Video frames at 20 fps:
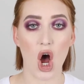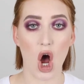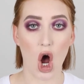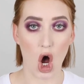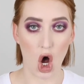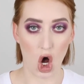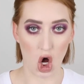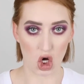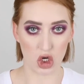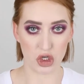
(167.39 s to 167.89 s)

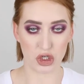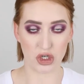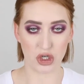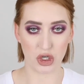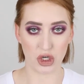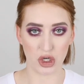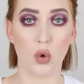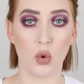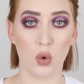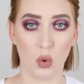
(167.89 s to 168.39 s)

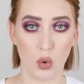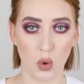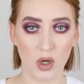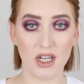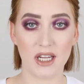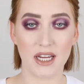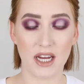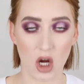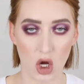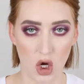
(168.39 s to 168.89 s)
hot,
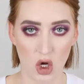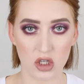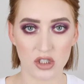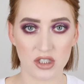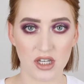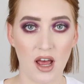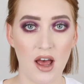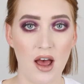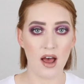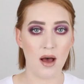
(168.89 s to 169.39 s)
really hot.